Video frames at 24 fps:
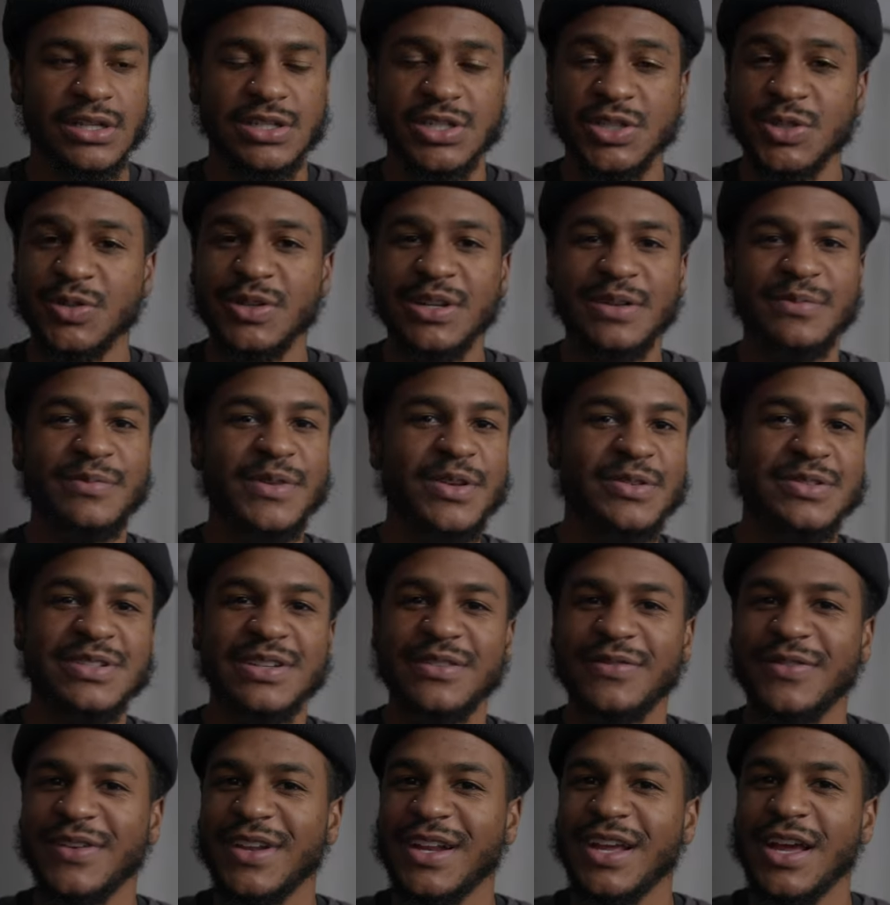Shooting
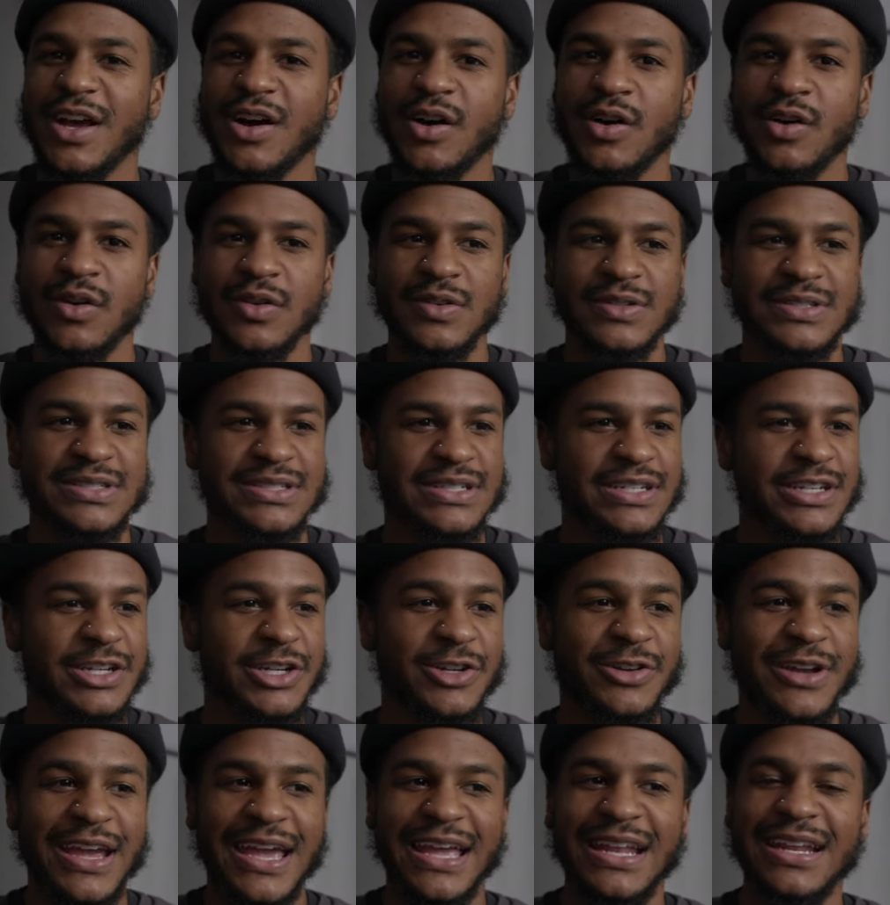music videos,
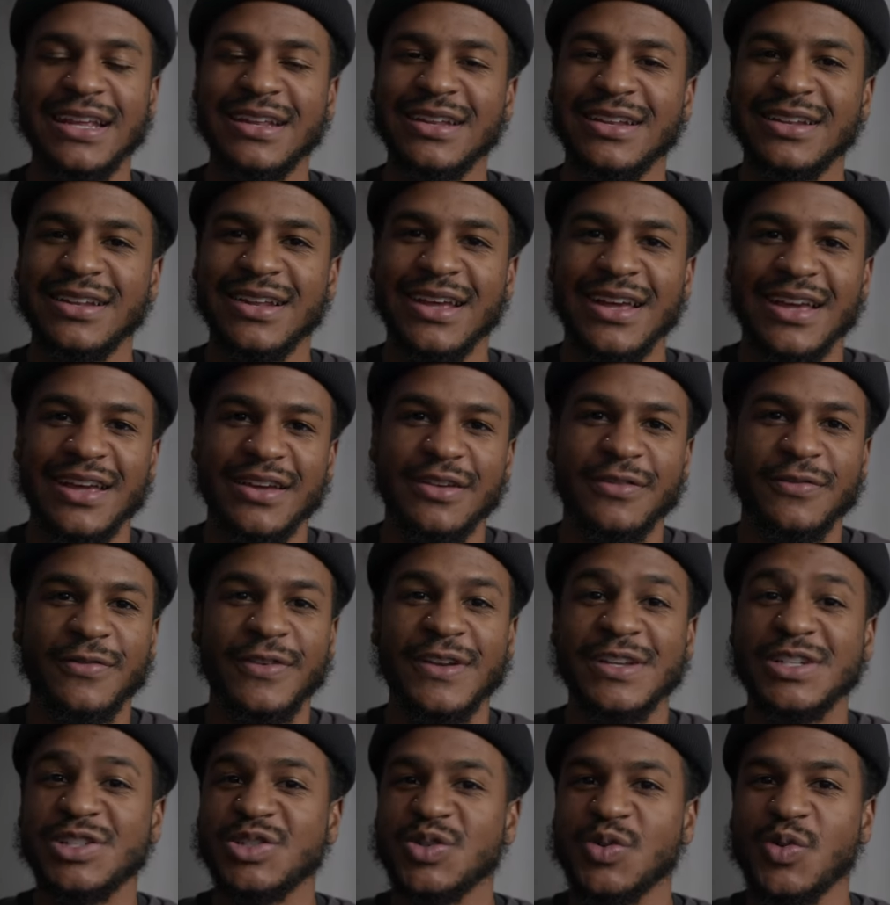creating
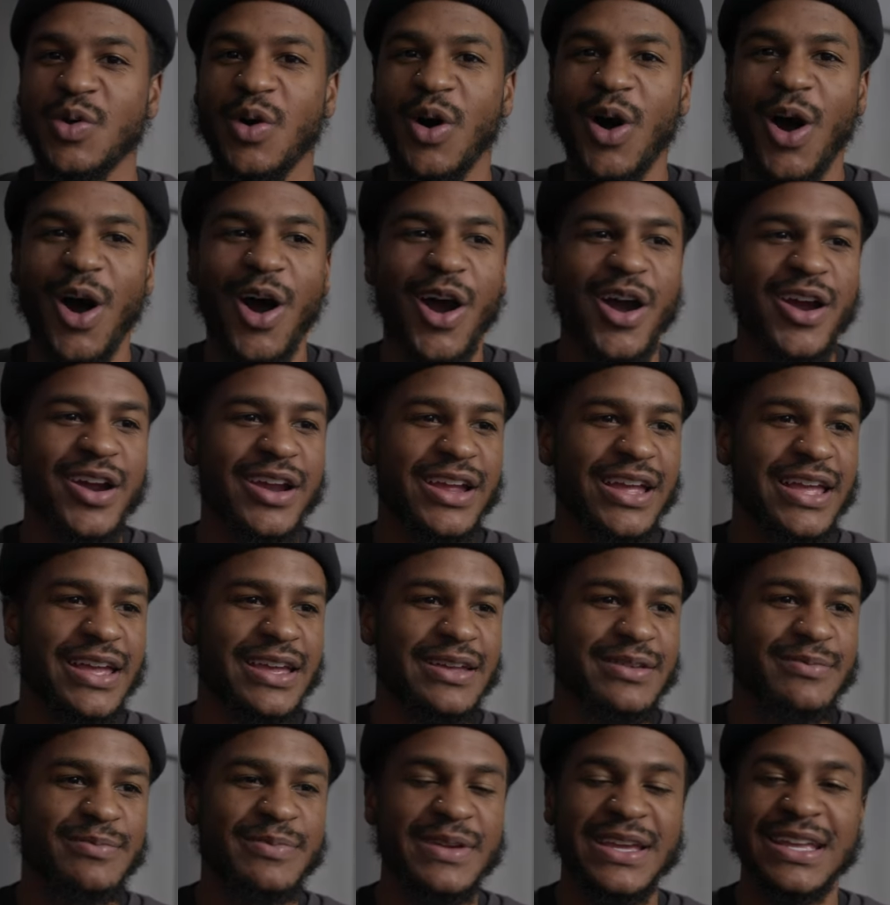visual art,
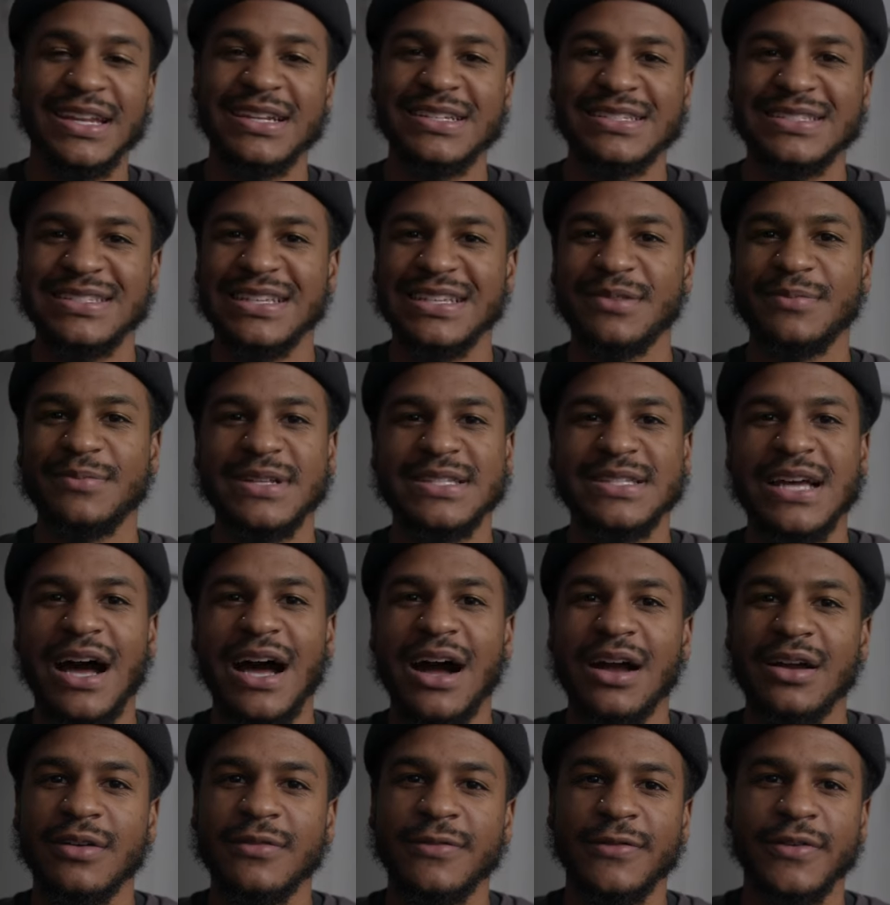and being a
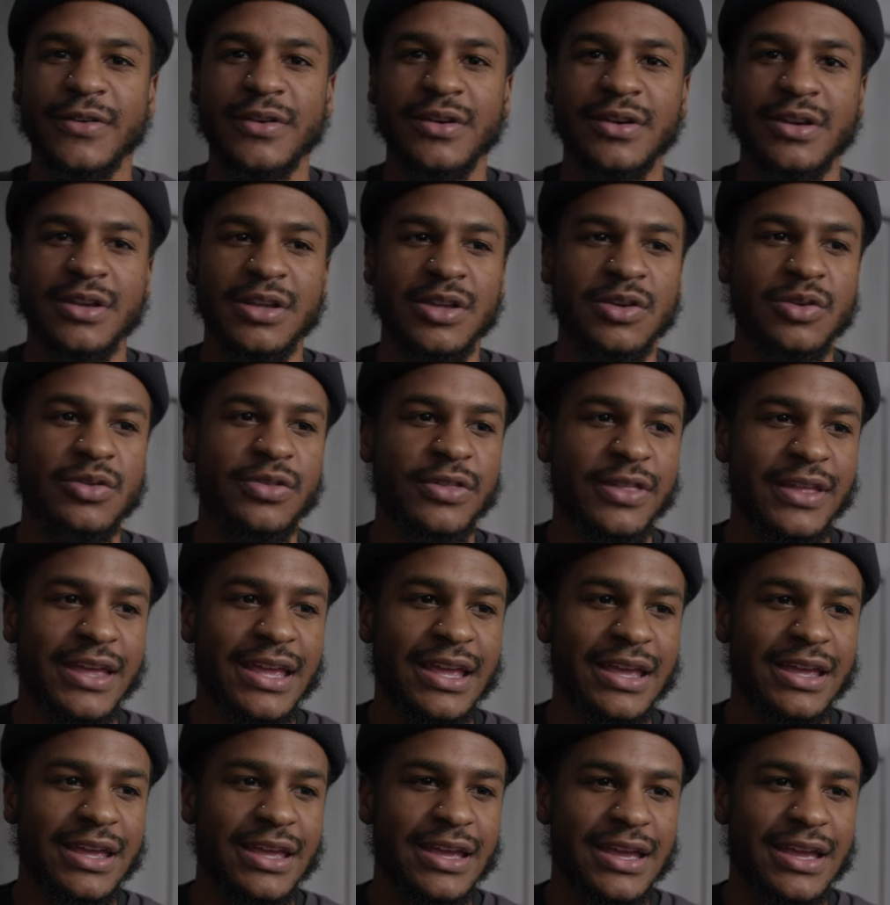cinematographer, you think